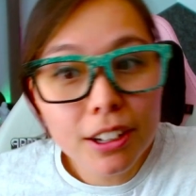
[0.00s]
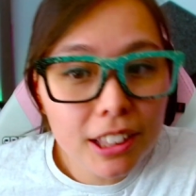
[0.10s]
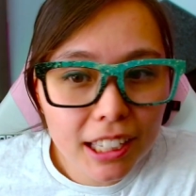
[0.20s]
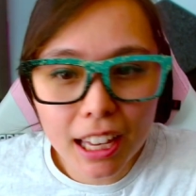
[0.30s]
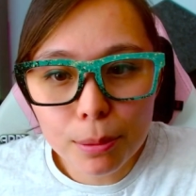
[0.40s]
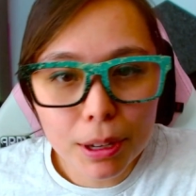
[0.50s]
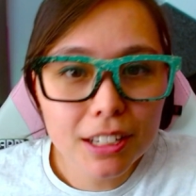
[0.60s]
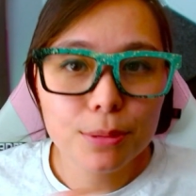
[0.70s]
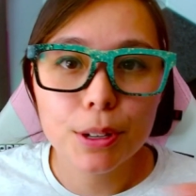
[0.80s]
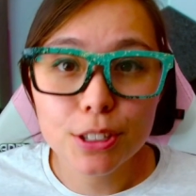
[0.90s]
in the
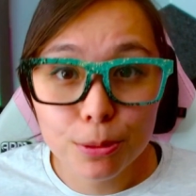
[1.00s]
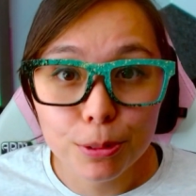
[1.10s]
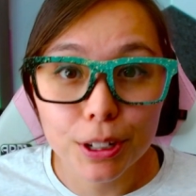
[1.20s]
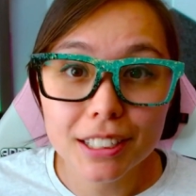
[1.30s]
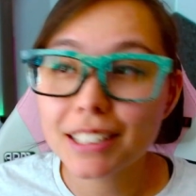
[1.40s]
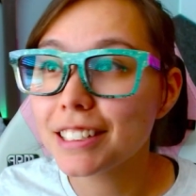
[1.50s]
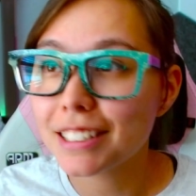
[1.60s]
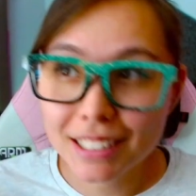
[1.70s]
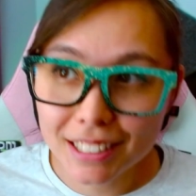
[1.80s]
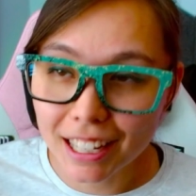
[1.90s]
campaign, depends on what
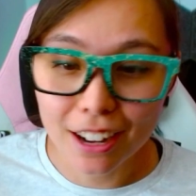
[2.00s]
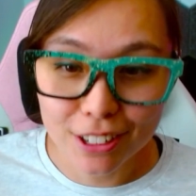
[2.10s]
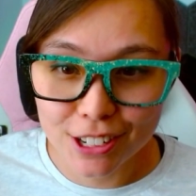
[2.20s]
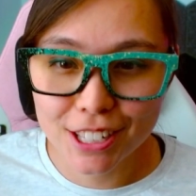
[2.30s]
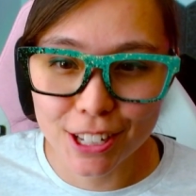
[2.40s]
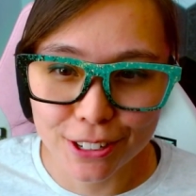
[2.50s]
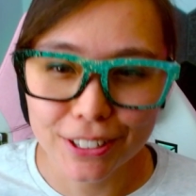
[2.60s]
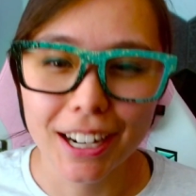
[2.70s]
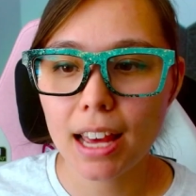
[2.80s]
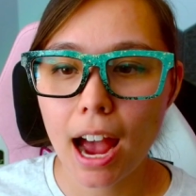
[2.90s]
the characters
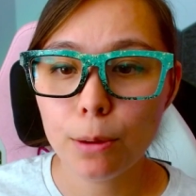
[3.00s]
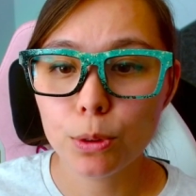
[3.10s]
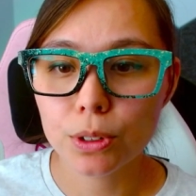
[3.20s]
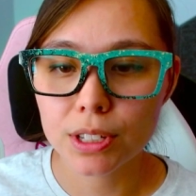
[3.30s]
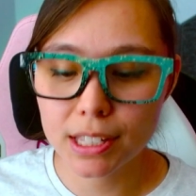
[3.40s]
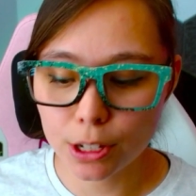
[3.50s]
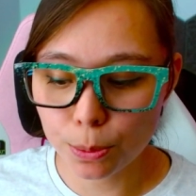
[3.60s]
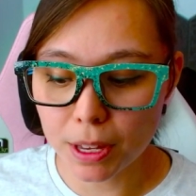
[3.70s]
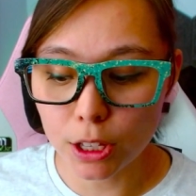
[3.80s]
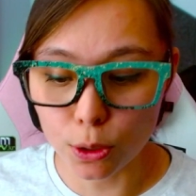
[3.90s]
do. I will
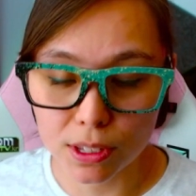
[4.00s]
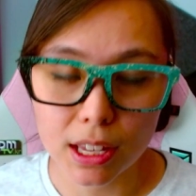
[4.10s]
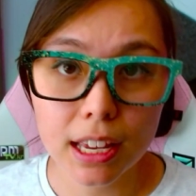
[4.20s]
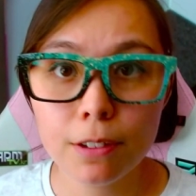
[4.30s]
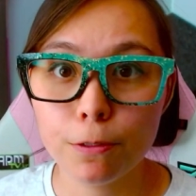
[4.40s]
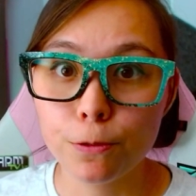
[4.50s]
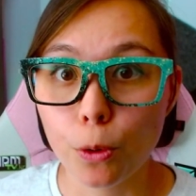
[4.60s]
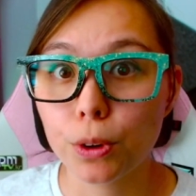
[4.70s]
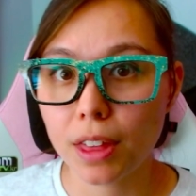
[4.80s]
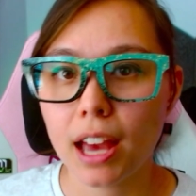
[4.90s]
still be using it
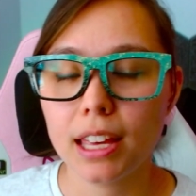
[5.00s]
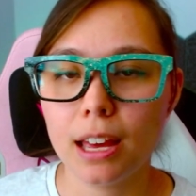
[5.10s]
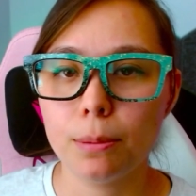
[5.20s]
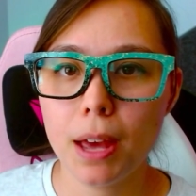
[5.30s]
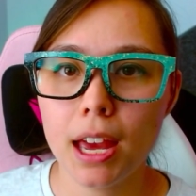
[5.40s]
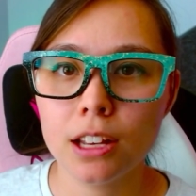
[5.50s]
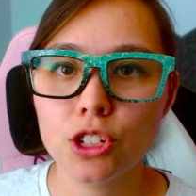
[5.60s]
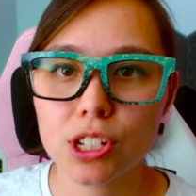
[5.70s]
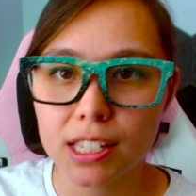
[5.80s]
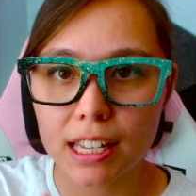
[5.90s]
for that
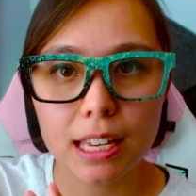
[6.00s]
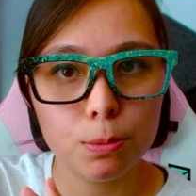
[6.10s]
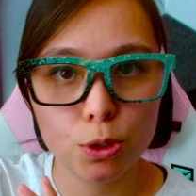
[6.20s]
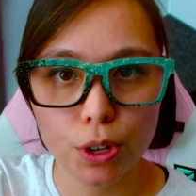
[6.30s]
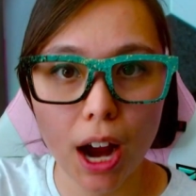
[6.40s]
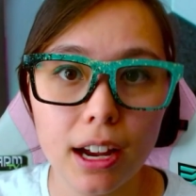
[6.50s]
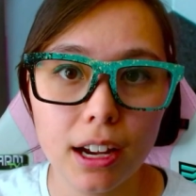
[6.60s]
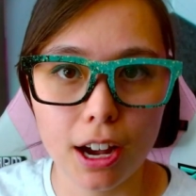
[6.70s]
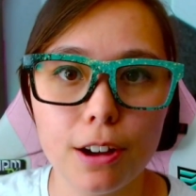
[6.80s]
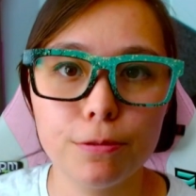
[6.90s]
campaign just to keep track
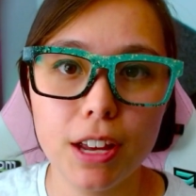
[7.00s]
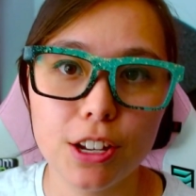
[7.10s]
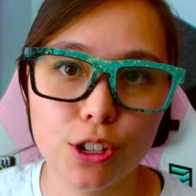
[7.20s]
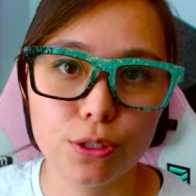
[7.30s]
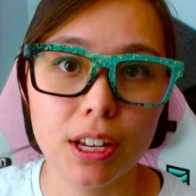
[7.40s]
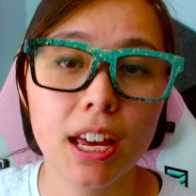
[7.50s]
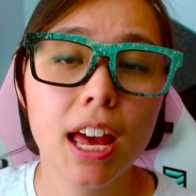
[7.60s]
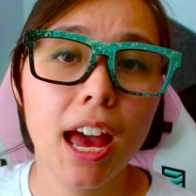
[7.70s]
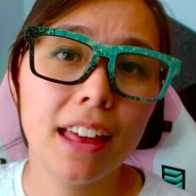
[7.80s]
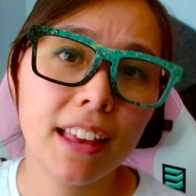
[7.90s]
of history,
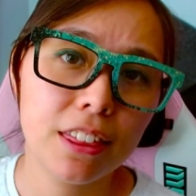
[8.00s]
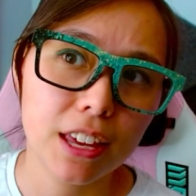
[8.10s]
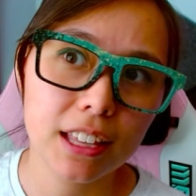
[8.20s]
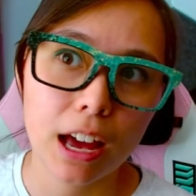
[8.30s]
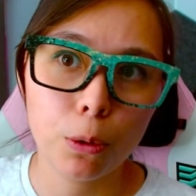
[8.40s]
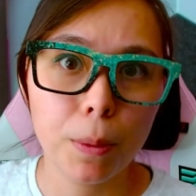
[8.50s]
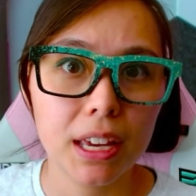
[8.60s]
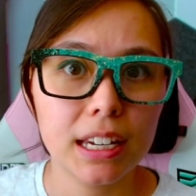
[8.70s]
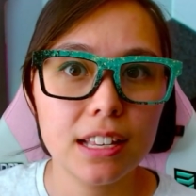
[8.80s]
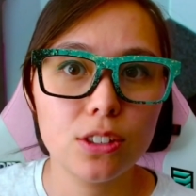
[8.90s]
and I think that will
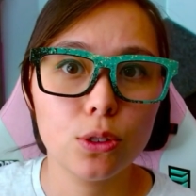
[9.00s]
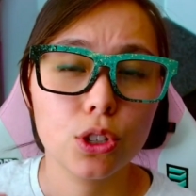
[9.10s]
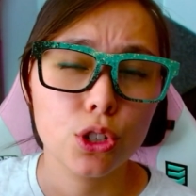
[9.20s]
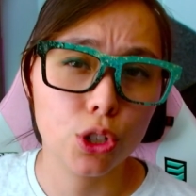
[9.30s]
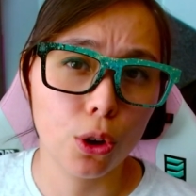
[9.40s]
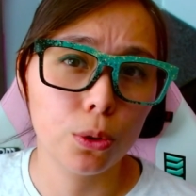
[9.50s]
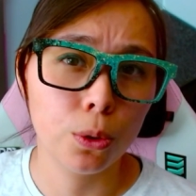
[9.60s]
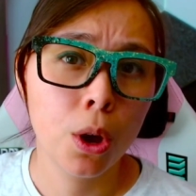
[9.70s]
make it easier to show